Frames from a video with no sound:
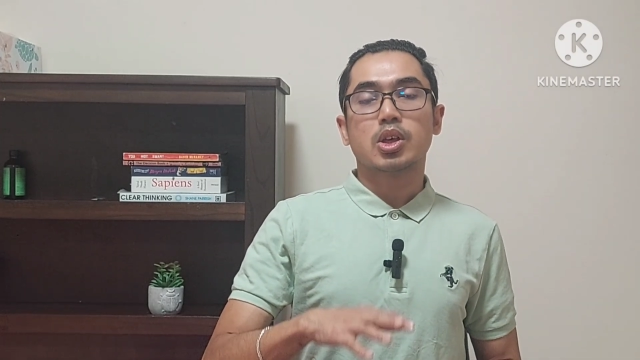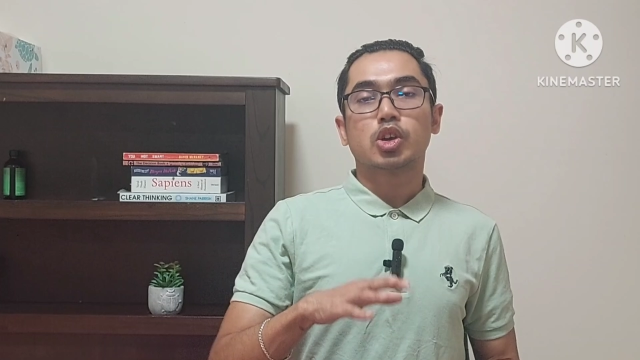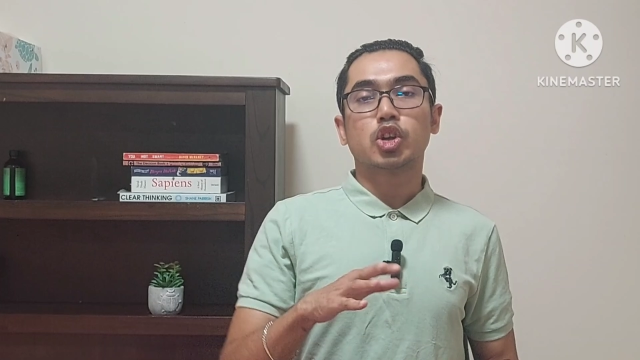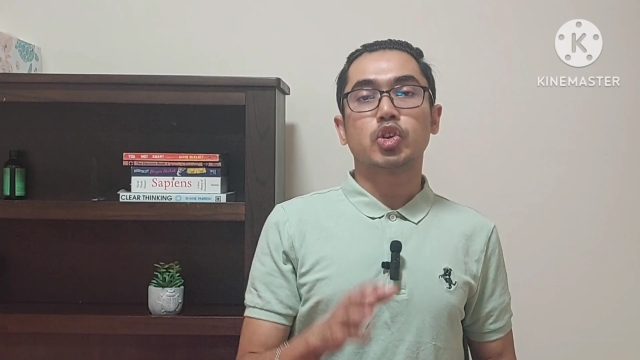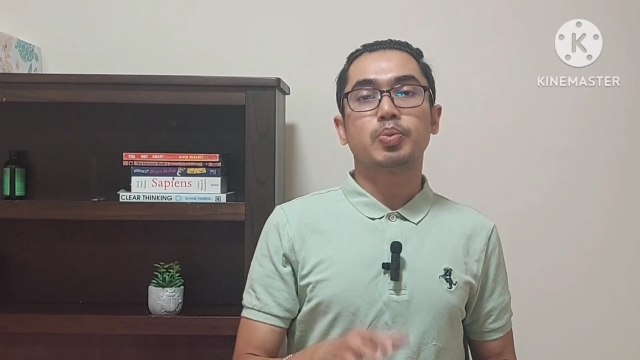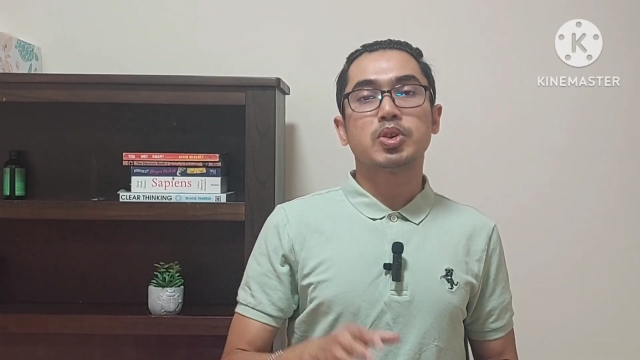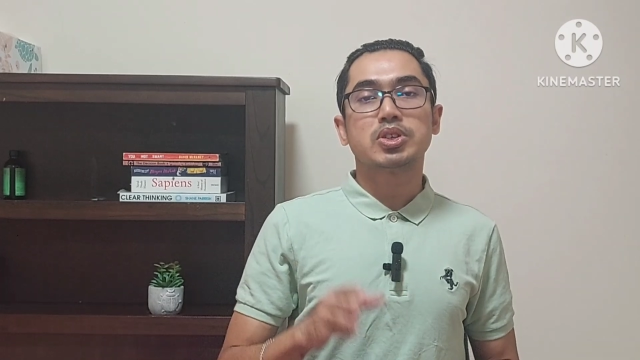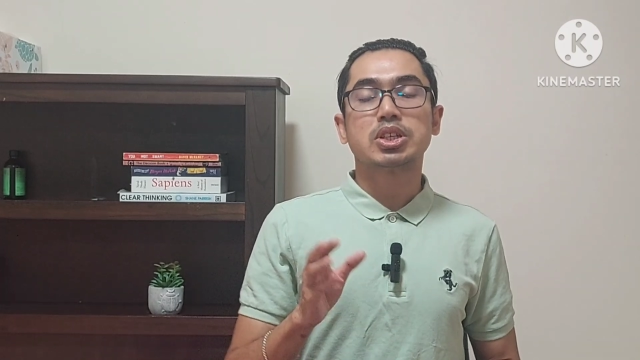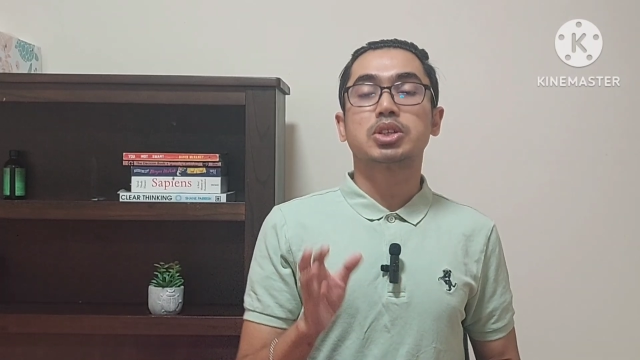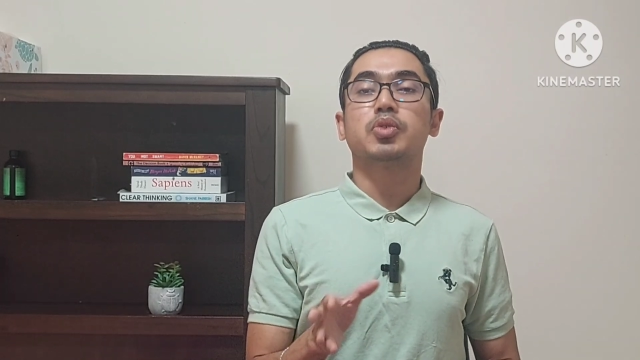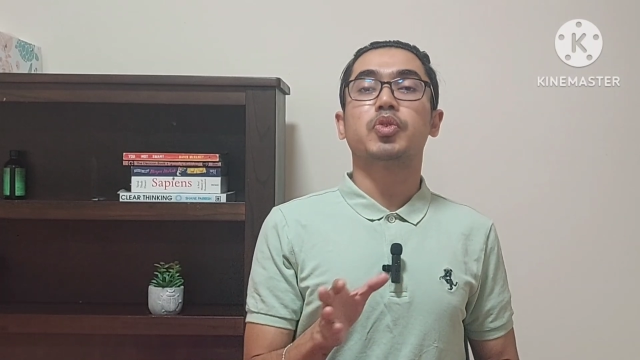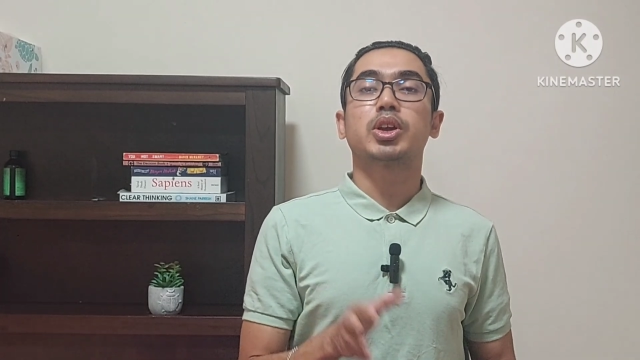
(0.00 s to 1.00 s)
contribute
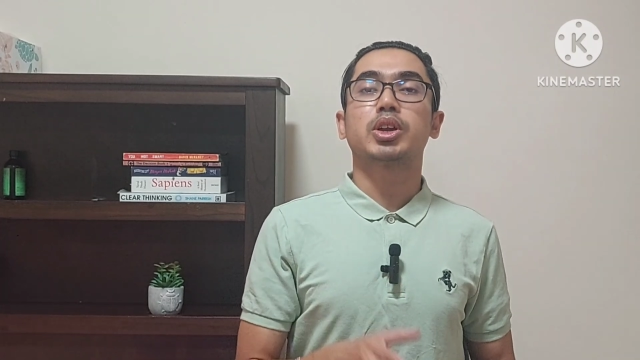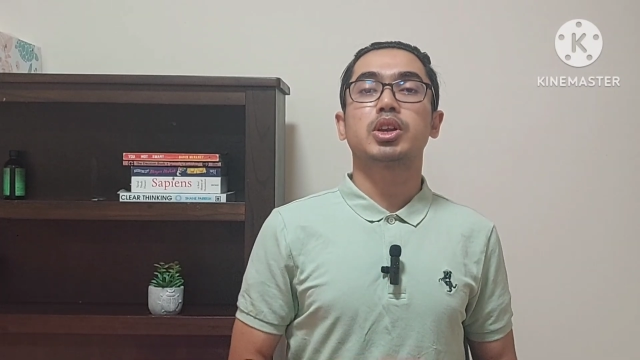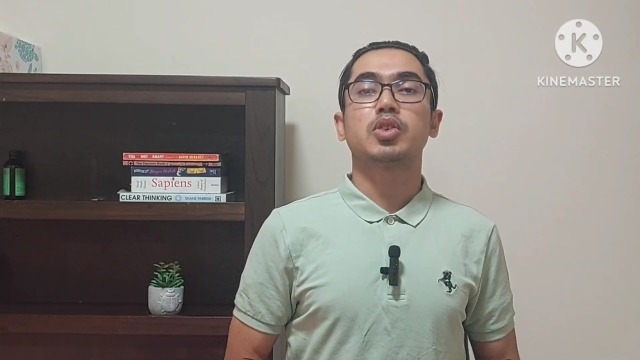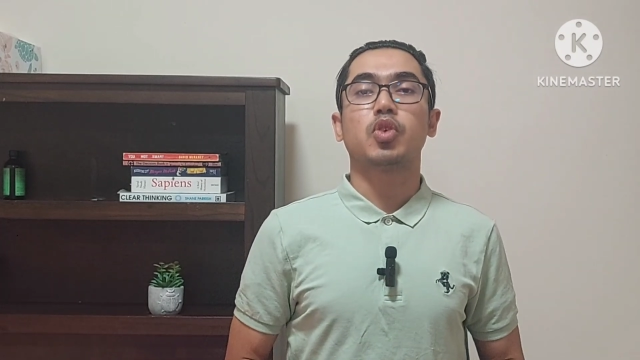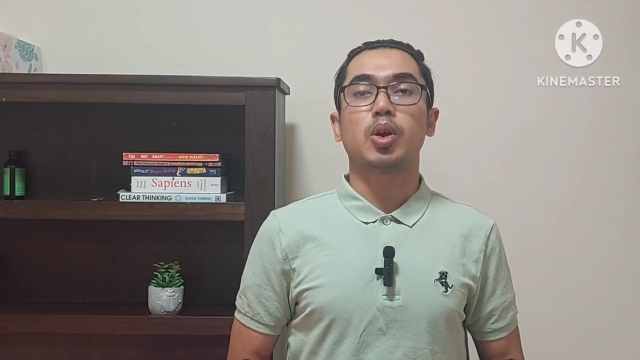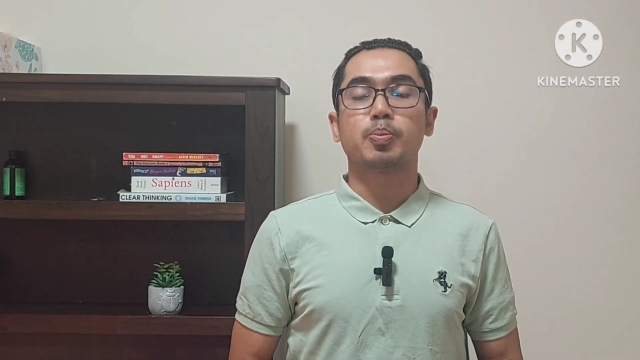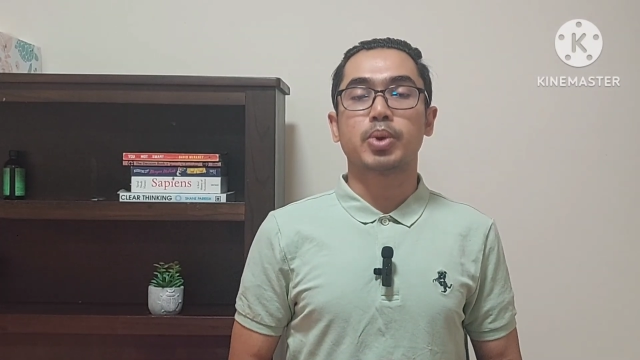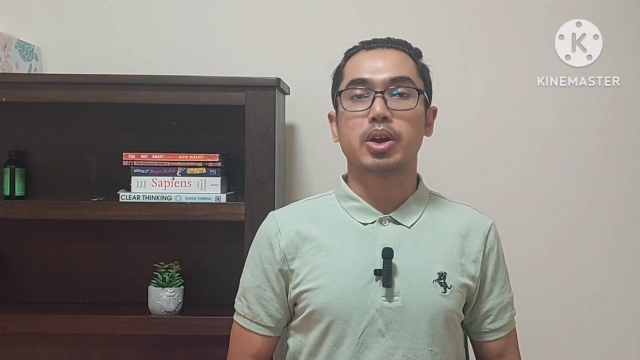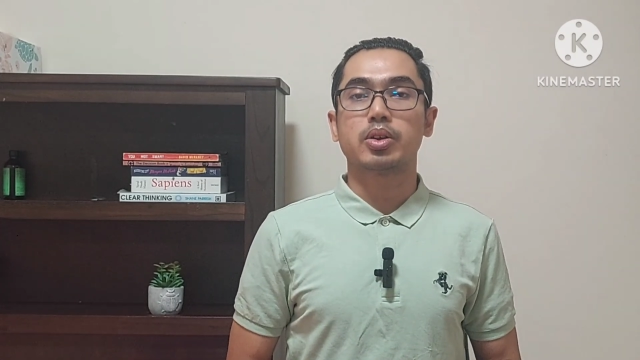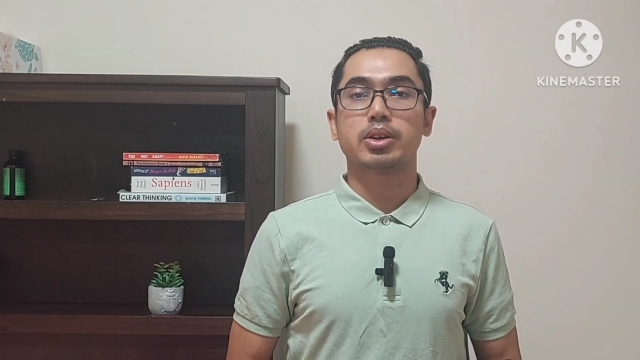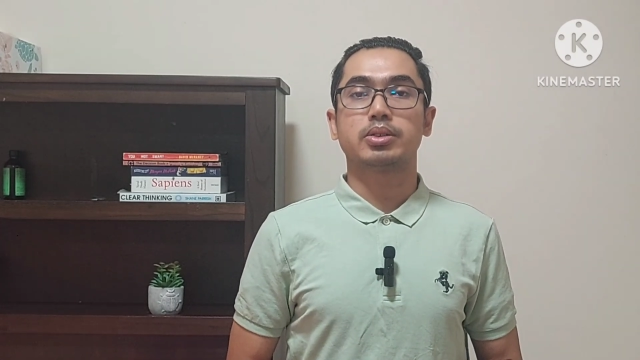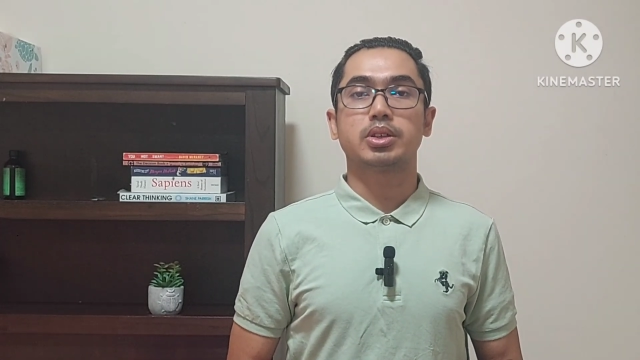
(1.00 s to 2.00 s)
significantly for
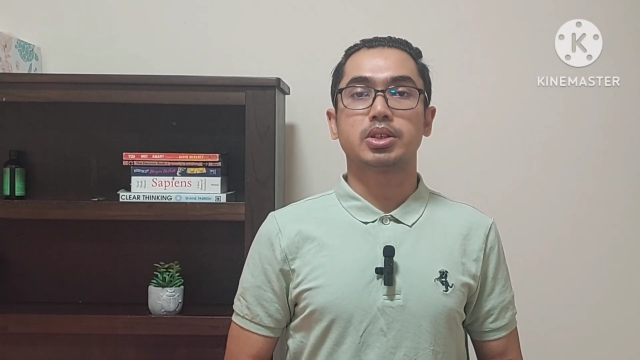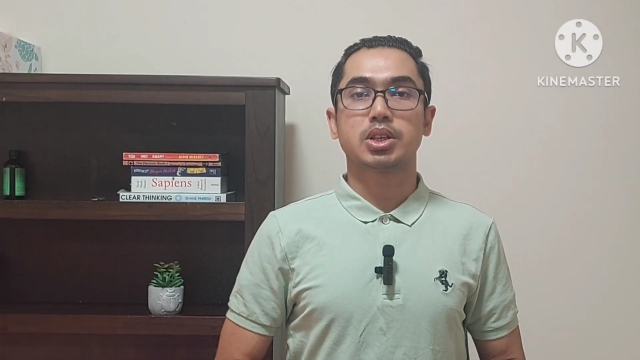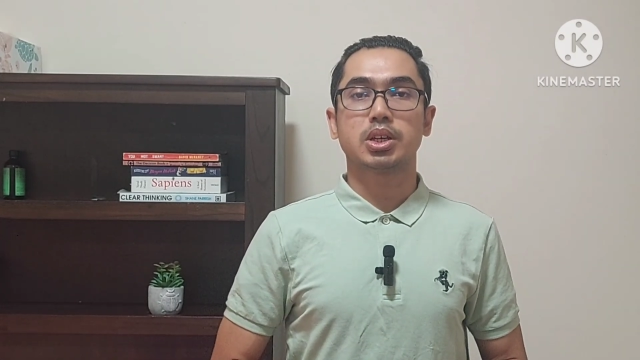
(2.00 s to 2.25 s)
prioritizing